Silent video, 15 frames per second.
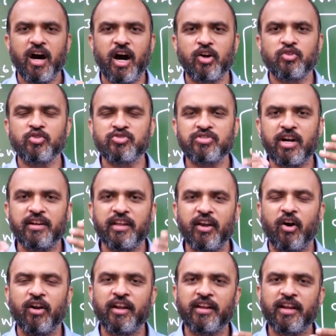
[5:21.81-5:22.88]
how to study
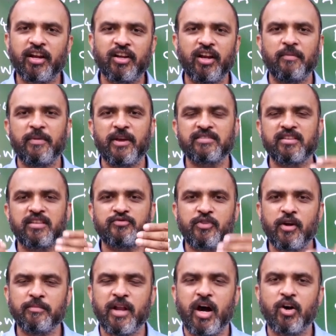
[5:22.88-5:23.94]
on a regular basis
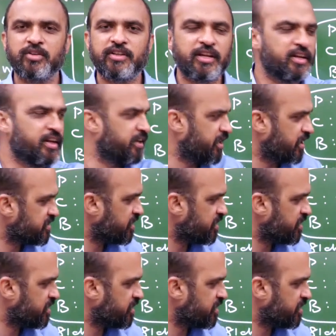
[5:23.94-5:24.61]
from now till NEET